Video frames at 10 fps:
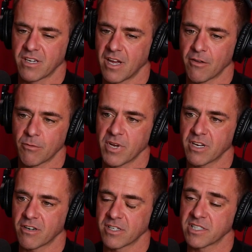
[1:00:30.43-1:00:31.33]
Now they're
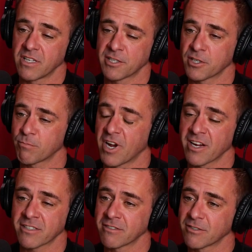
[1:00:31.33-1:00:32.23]
making all these electric
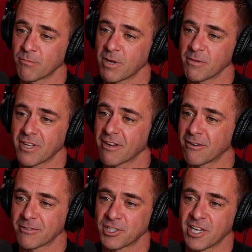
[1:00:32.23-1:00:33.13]
bikes, so maybe
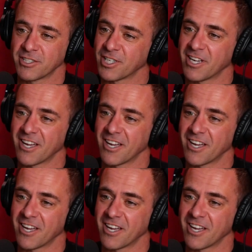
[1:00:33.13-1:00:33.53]
that'll change it.